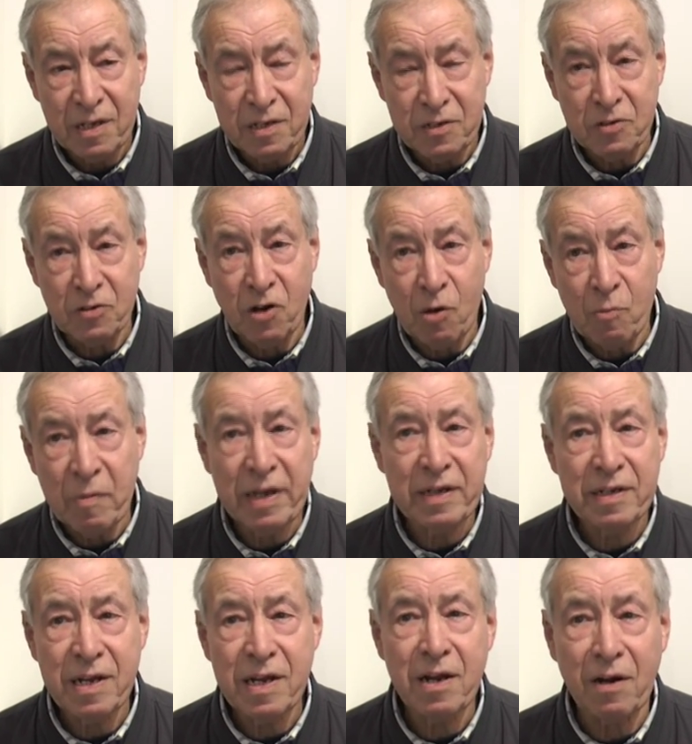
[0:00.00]
you've got
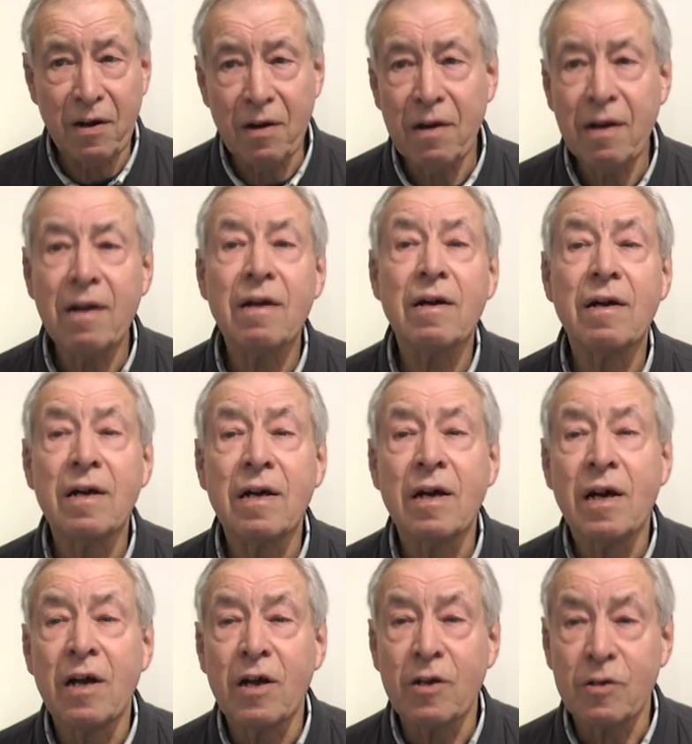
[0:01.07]
men here
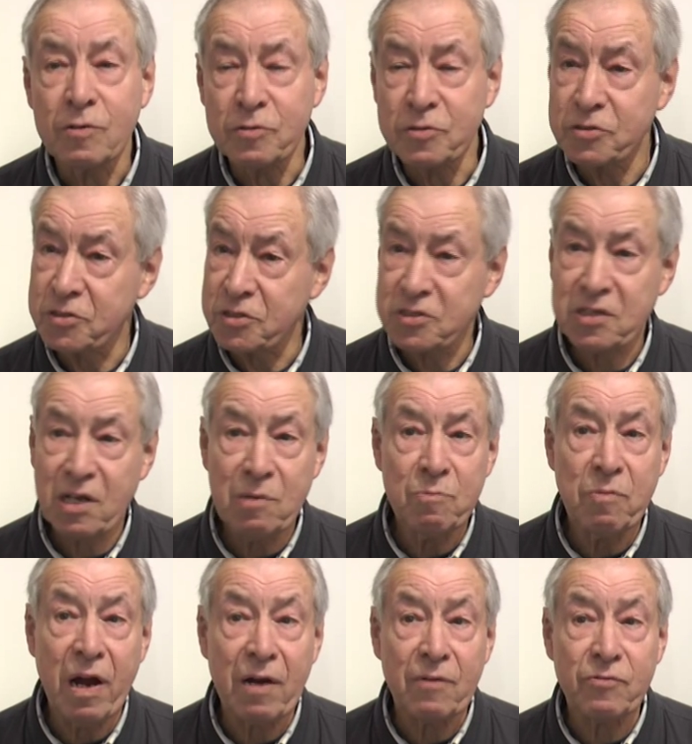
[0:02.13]
who's just come
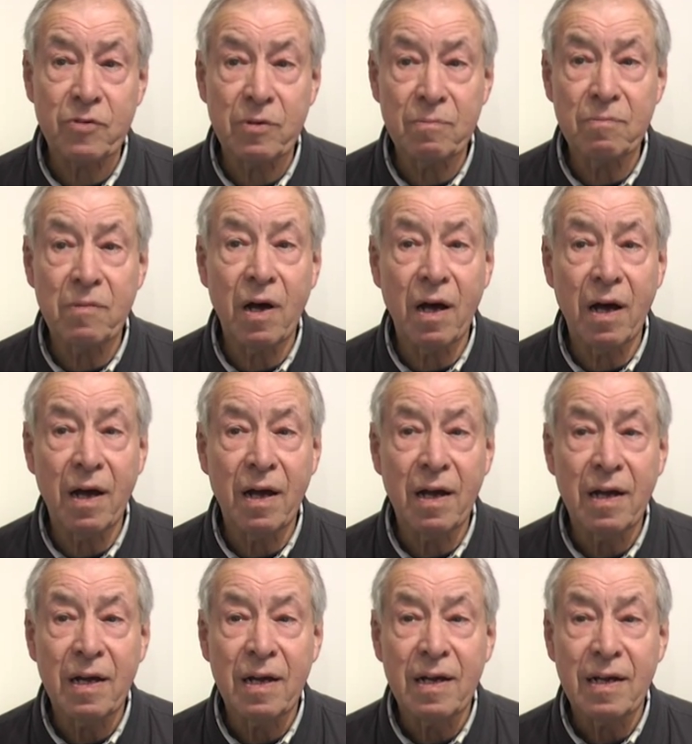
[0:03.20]
back from
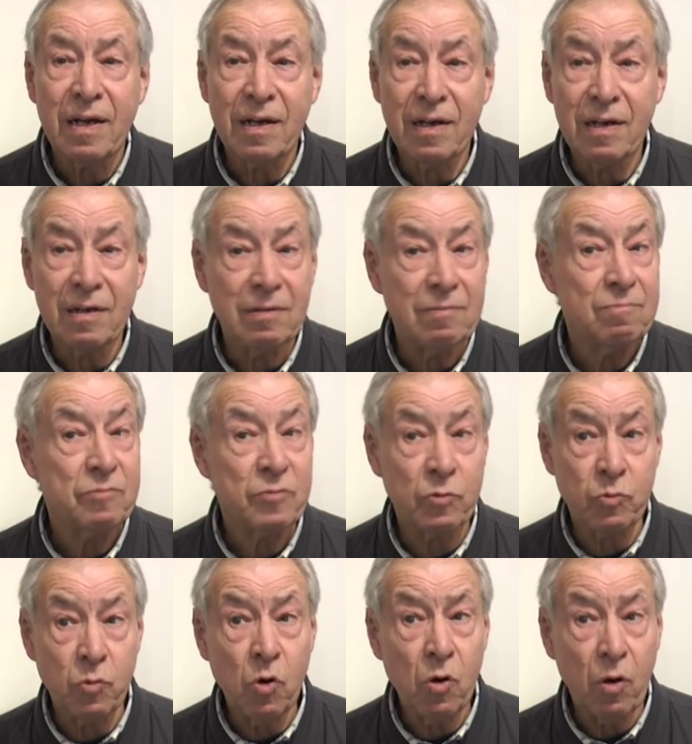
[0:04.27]
the
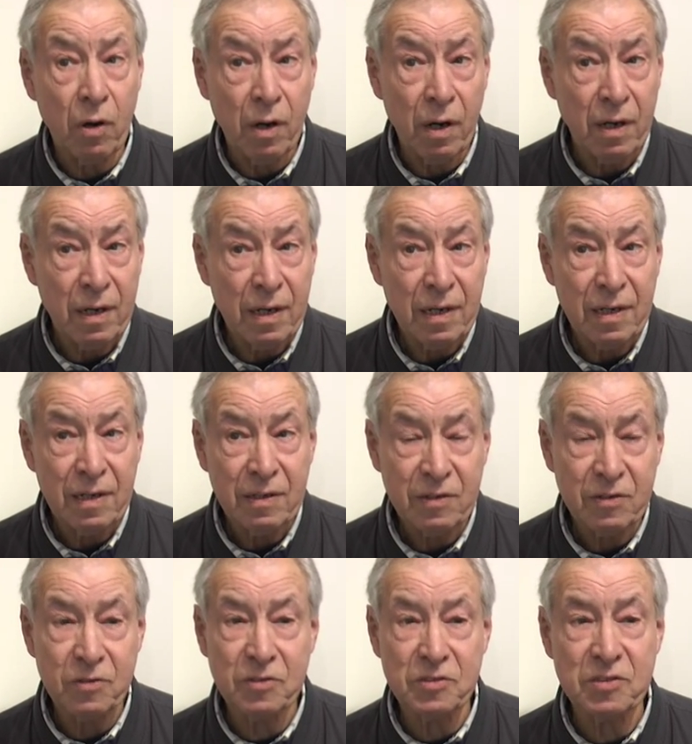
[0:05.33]
war,
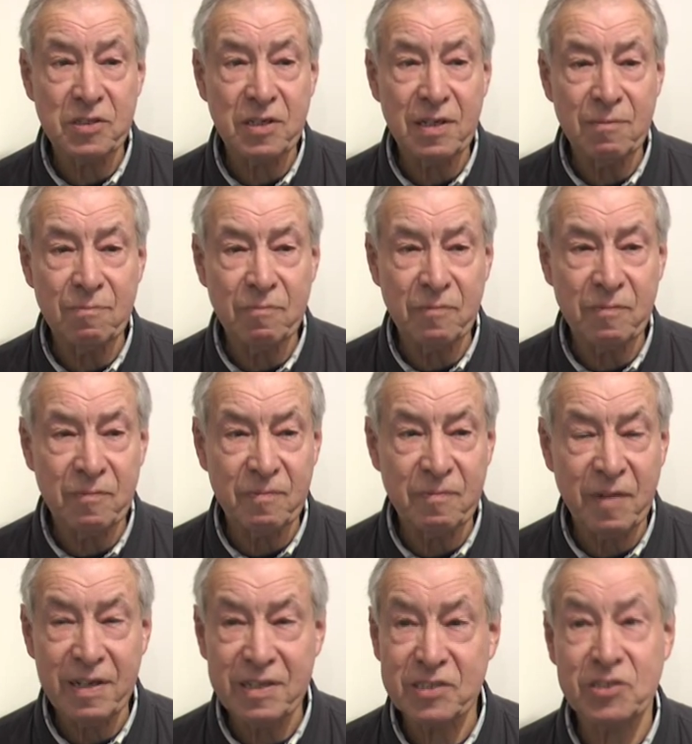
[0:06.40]
because
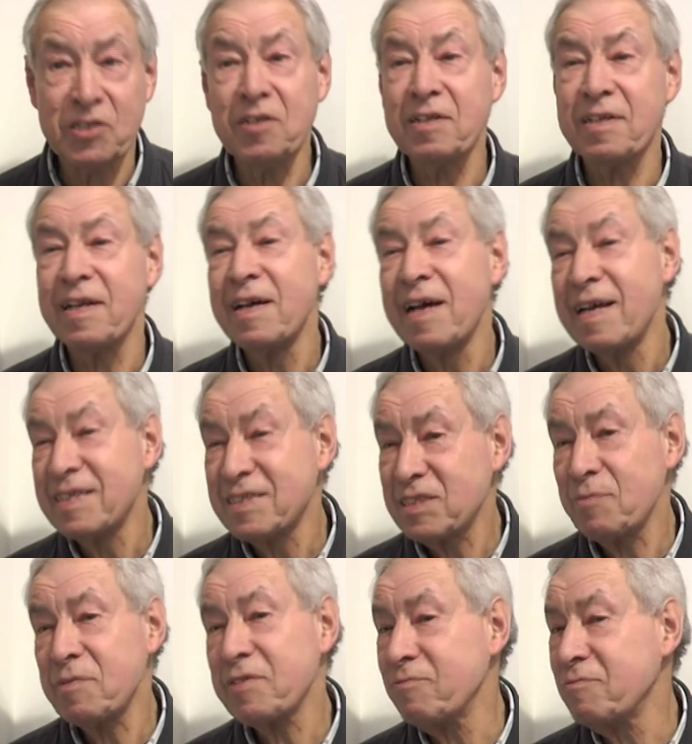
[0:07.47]

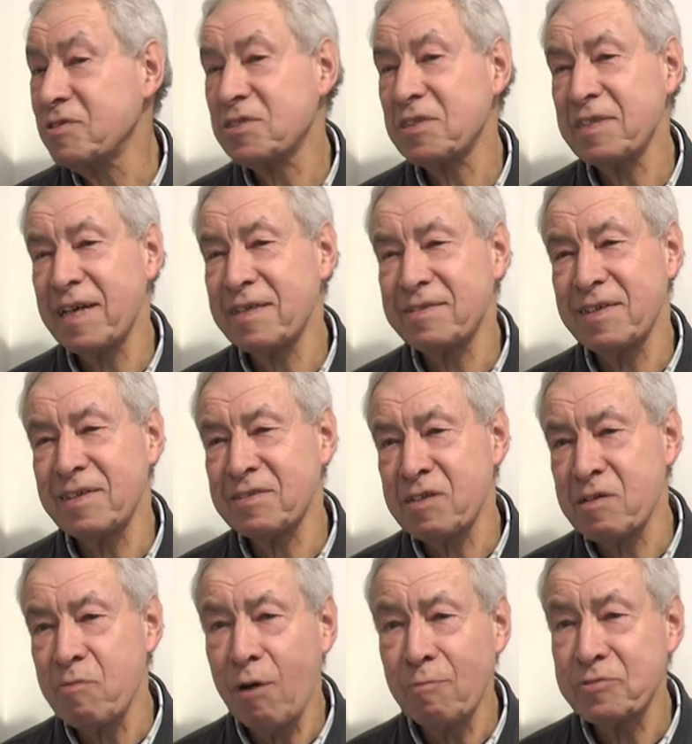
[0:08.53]
some of them still had their
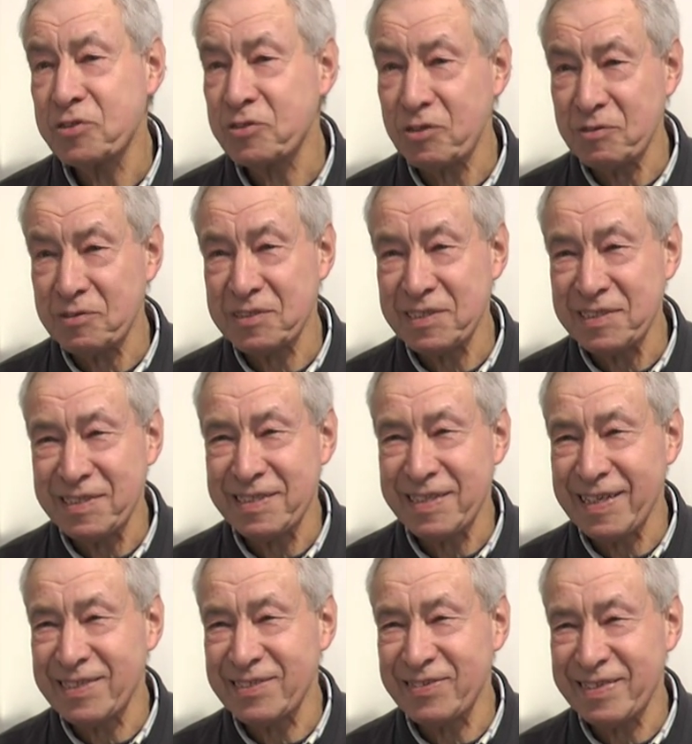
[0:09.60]
demom suits and
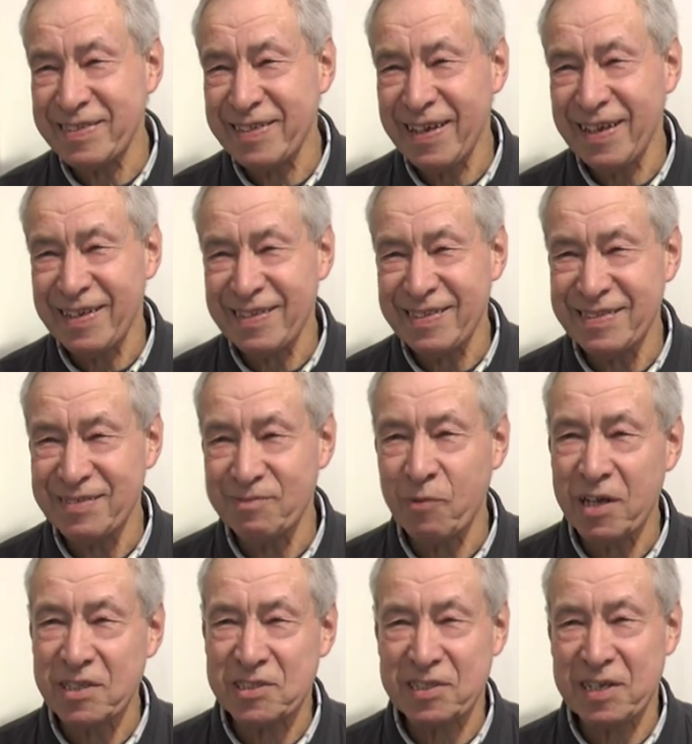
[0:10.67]
things like that, and
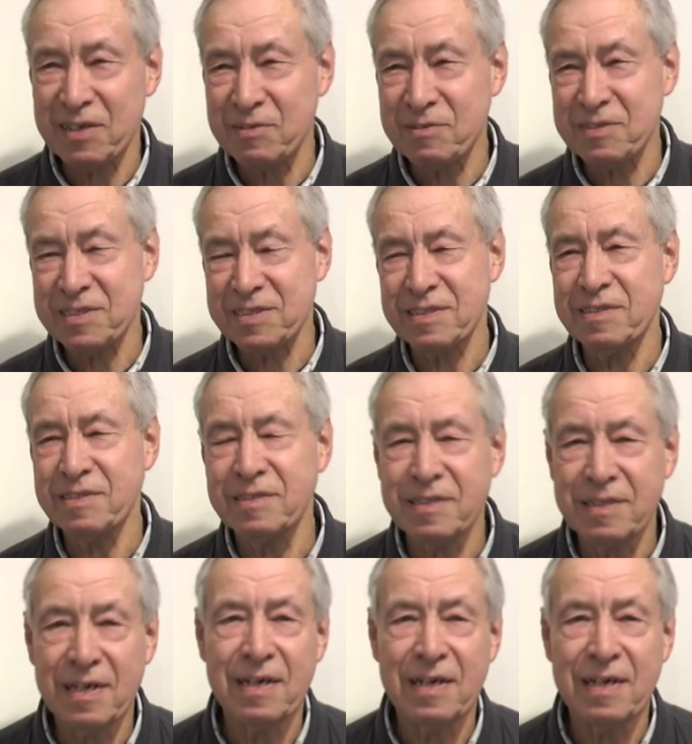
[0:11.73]
waistcoats and